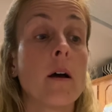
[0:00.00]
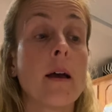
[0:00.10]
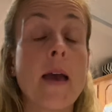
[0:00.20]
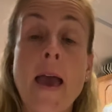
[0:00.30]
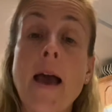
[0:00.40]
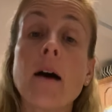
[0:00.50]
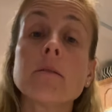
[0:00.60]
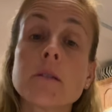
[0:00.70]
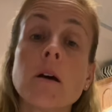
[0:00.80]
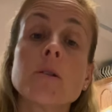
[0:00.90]
how
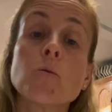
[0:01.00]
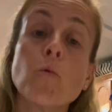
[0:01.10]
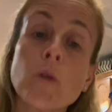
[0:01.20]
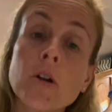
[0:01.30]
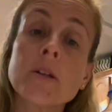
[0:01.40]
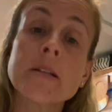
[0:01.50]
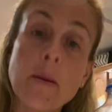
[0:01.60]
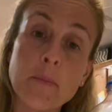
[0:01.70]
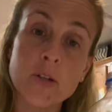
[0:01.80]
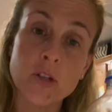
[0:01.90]
does water
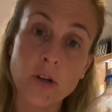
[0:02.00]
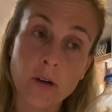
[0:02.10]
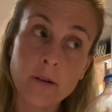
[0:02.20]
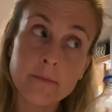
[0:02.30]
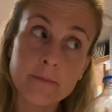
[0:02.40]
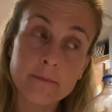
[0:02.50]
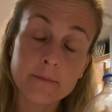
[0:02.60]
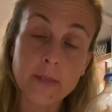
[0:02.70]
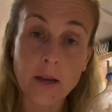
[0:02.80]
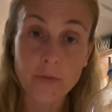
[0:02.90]
temperature,
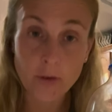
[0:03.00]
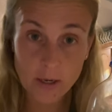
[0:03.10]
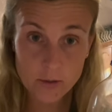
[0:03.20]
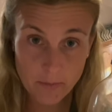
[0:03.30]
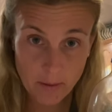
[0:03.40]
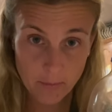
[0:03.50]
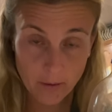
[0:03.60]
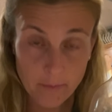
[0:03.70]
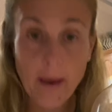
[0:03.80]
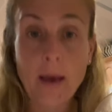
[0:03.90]
now if you guys
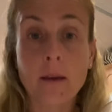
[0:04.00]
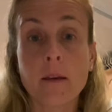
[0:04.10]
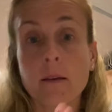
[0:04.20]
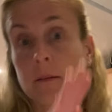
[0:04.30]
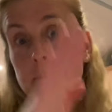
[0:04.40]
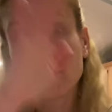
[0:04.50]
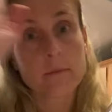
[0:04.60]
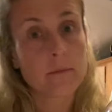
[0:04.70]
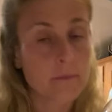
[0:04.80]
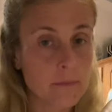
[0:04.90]
remember back,
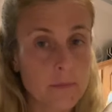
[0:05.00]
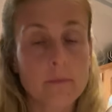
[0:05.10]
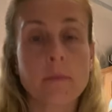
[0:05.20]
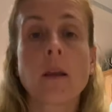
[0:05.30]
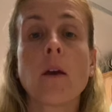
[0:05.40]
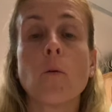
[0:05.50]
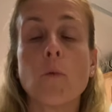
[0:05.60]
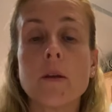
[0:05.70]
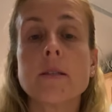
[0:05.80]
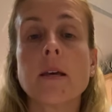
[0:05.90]

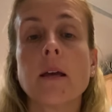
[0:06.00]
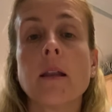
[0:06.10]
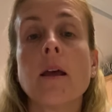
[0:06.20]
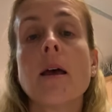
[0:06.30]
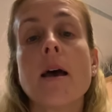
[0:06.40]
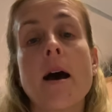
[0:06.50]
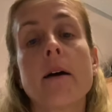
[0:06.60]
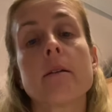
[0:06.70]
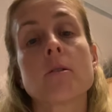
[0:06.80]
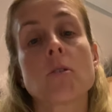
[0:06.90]
we did how
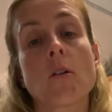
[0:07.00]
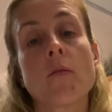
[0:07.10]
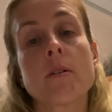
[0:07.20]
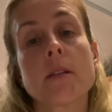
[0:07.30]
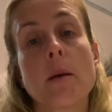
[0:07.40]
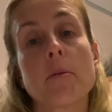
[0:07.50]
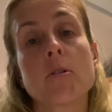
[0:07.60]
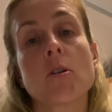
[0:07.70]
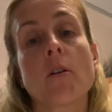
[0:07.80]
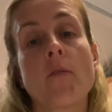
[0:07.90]
does surface
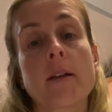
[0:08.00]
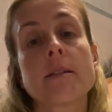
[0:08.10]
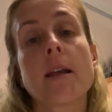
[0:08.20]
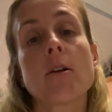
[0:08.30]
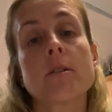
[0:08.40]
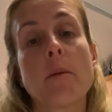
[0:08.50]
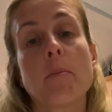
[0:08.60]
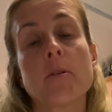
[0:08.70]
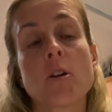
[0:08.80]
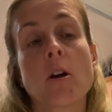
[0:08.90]
temperature affect air
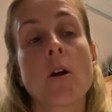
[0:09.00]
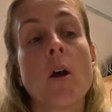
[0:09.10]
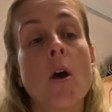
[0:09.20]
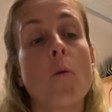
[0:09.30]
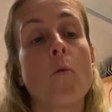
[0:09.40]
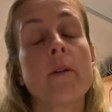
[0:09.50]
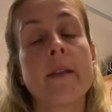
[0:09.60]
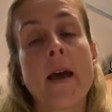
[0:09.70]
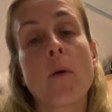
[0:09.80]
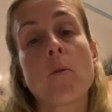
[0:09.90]
temperature. Well,
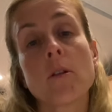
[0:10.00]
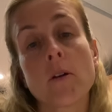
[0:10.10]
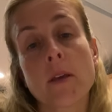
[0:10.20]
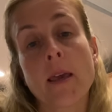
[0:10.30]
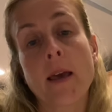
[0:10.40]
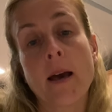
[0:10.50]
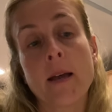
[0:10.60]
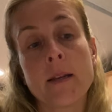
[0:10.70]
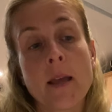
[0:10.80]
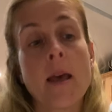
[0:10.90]
now we're looking
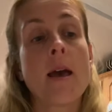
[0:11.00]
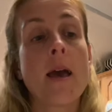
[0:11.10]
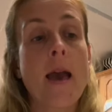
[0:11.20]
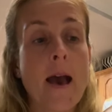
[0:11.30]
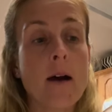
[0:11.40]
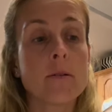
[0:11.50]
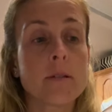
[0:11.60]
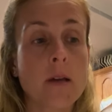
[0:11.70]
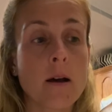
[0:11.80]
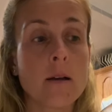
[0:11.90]
at how
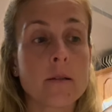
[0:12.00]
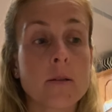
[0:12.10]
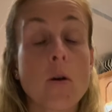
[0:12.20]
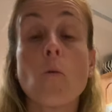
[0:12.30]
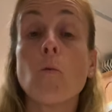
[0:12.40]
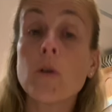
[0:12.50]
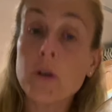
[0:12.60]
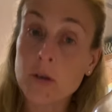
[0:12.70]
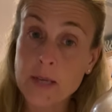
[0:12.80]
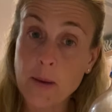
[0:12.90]
does
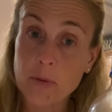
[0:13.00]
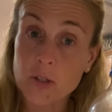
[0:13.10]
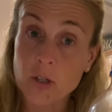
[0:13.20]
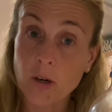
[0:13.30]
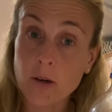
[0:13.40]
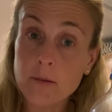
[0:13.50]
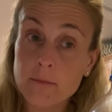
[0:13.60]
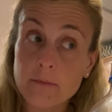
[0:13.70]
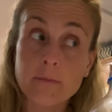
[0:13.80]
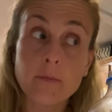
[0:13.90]
water temperature,
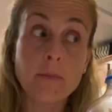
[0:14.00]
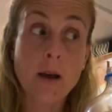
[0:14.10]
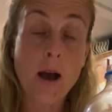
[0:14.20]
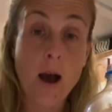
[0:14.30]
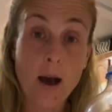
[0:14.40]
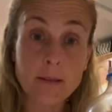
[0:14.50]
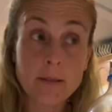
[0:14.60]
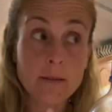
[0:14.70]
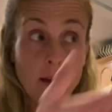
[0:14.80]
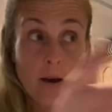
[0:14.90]

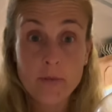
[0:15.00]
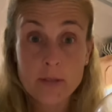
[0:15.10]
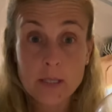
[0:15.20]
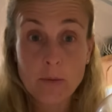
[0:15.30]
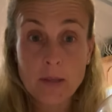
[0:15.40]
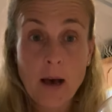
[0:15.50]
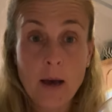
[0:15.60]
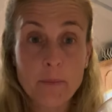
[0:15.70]
hot, obviously with the hot